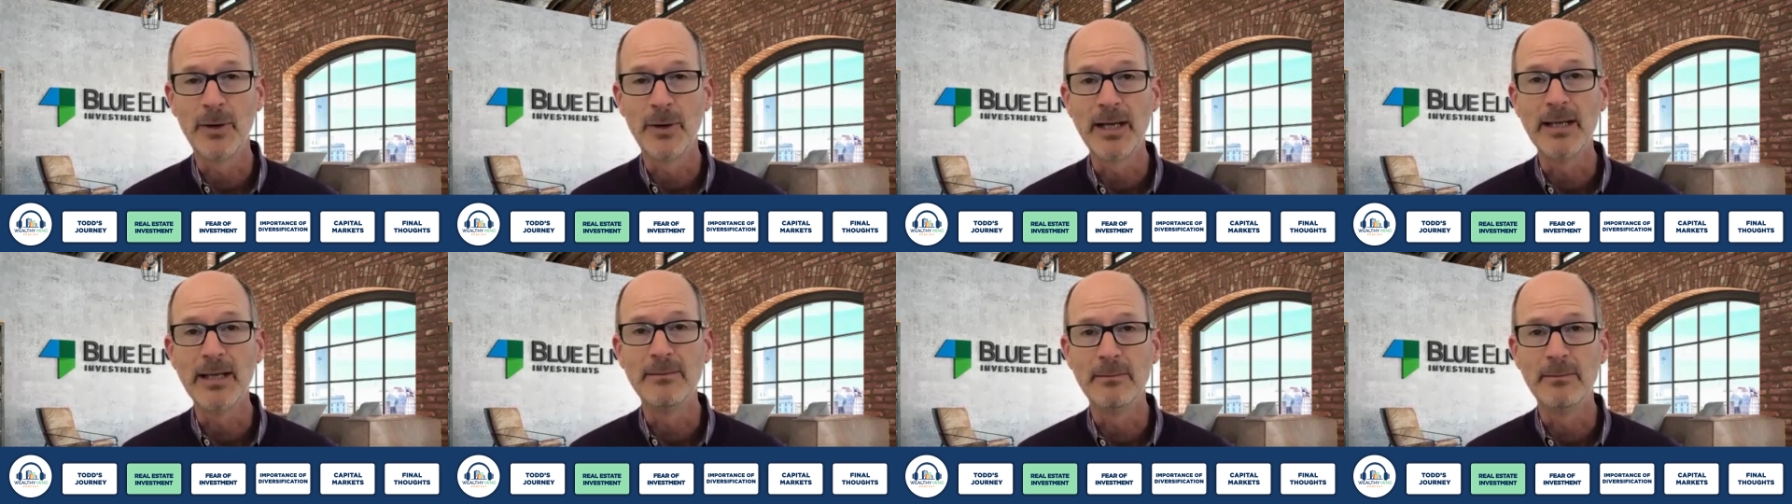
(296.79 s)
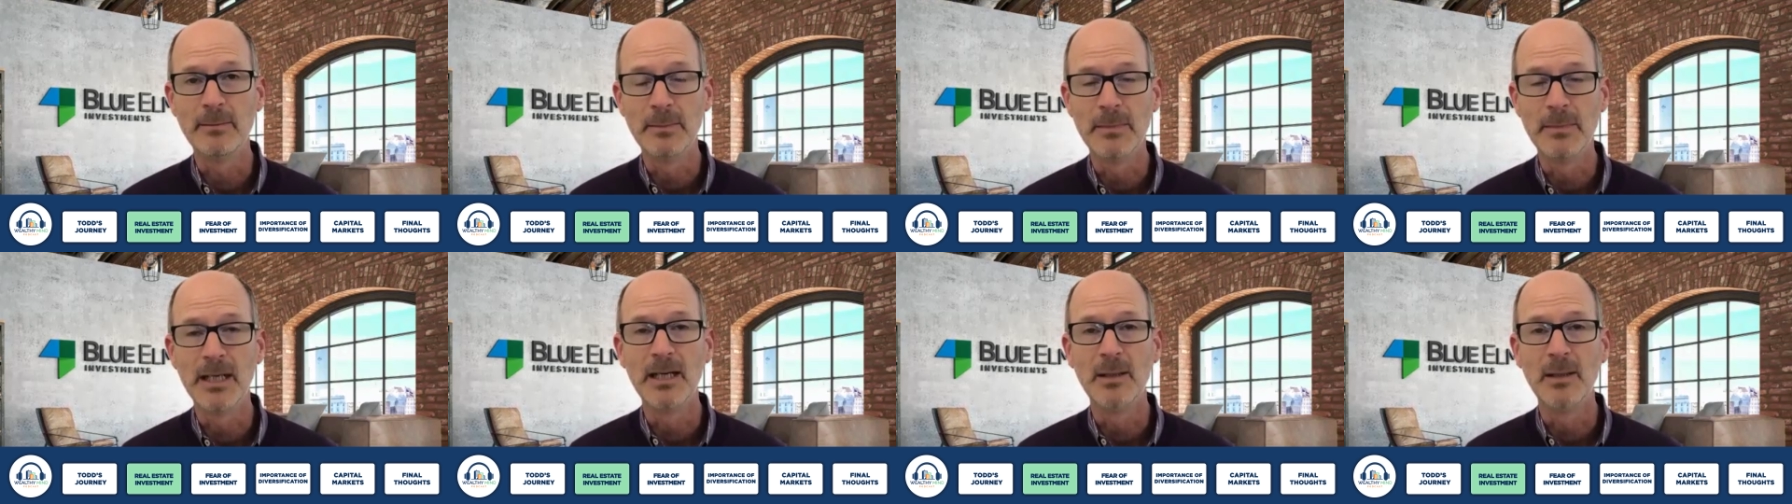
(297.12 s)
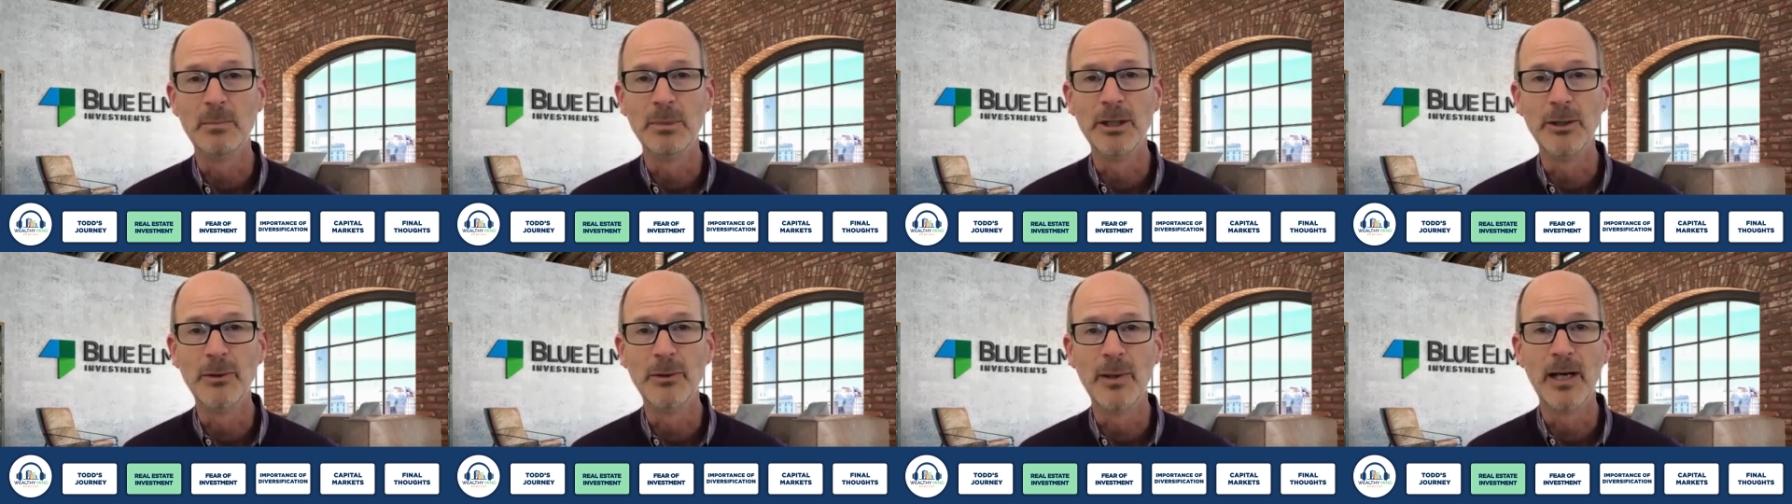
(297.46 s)
create
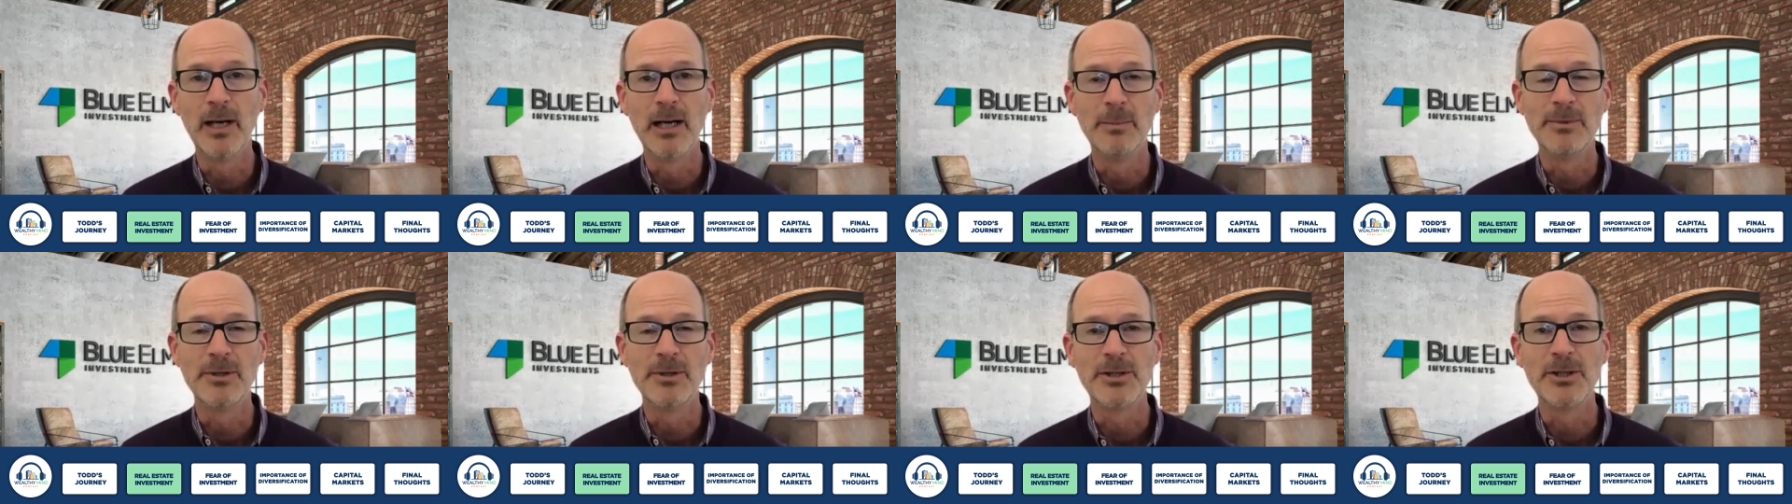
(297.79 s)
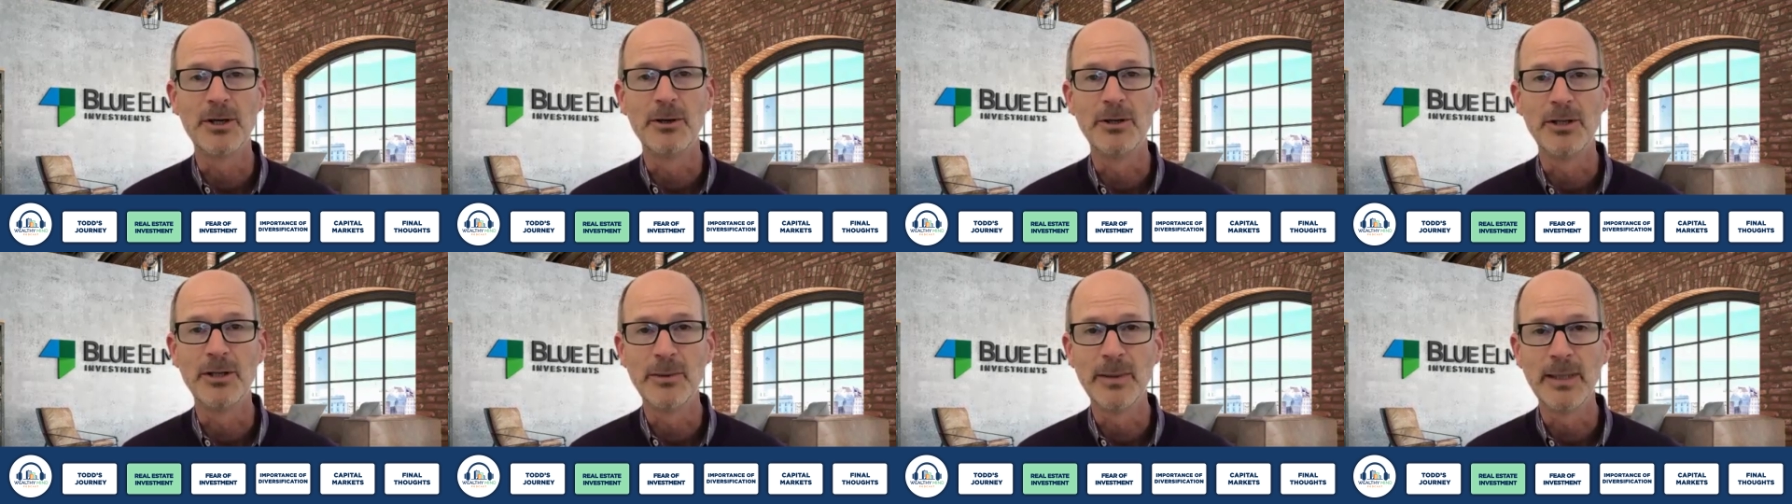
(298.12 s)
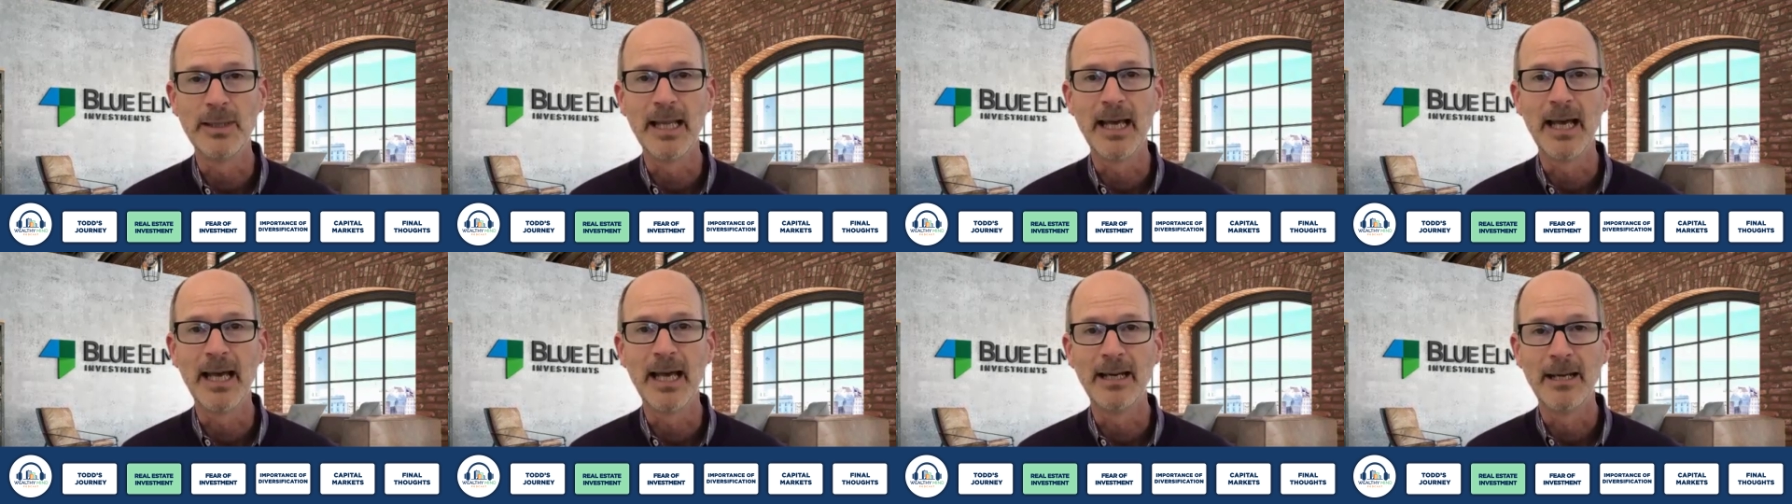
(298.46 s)
uh, Blue Elm to start
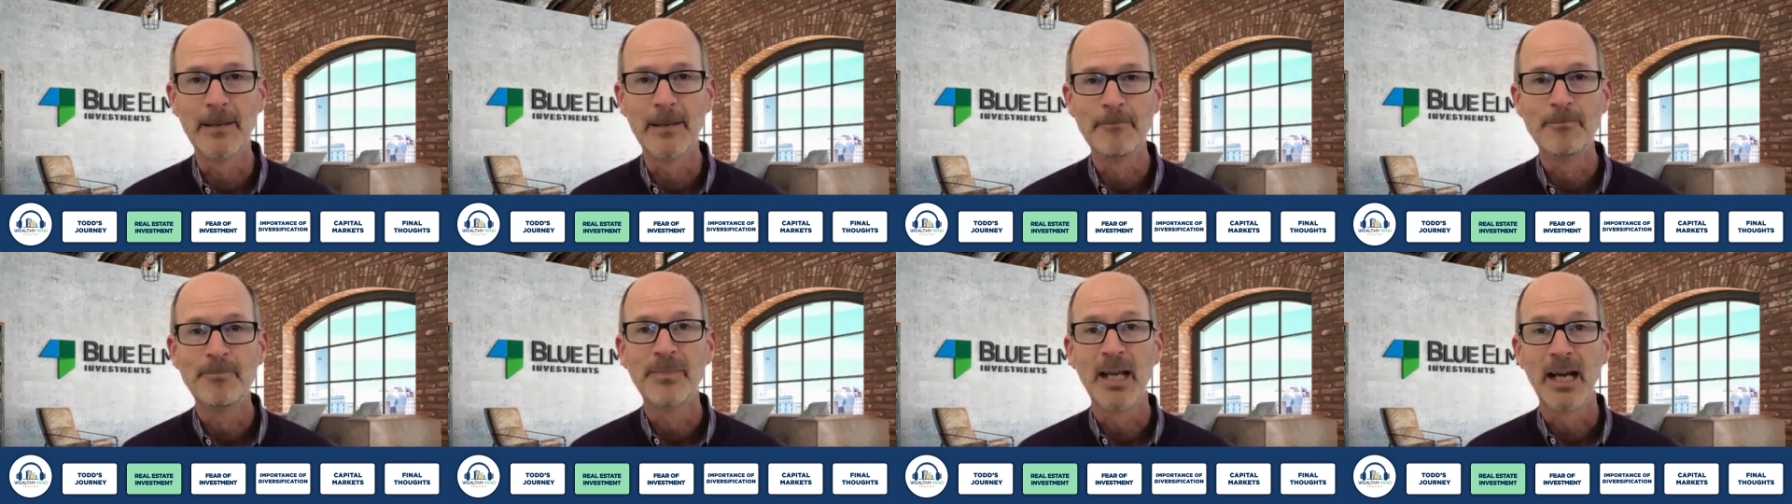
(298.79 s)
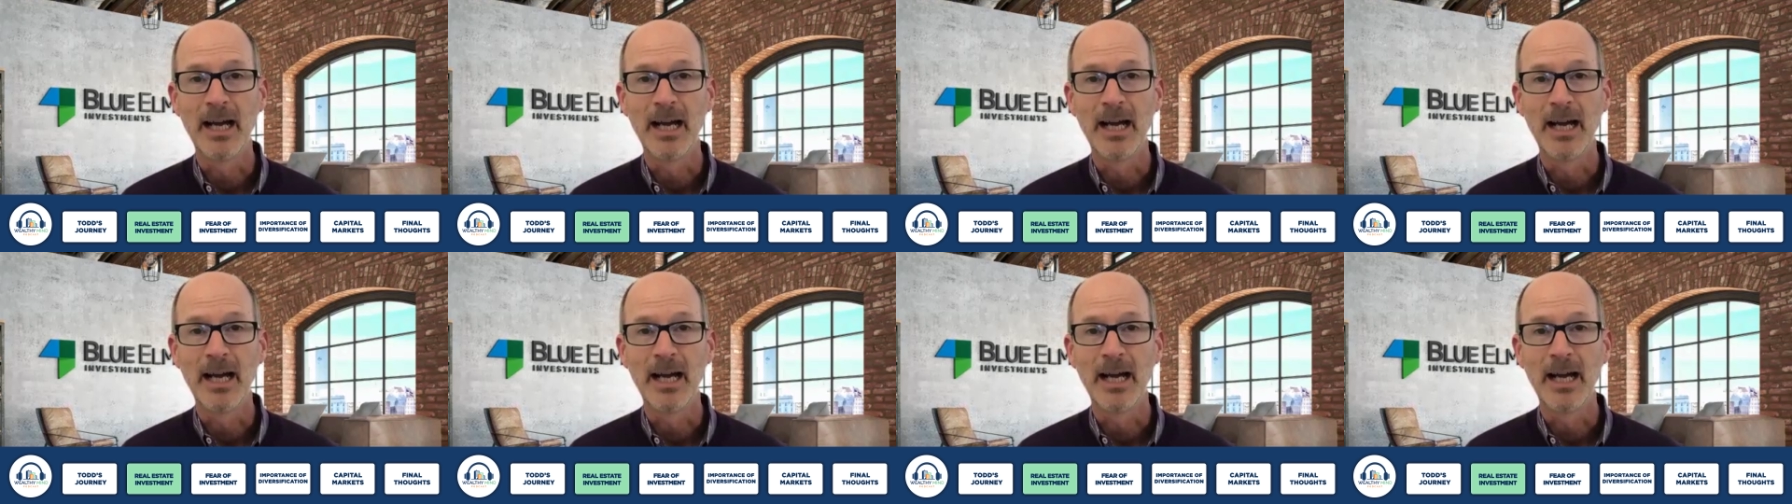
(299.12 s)
doing that,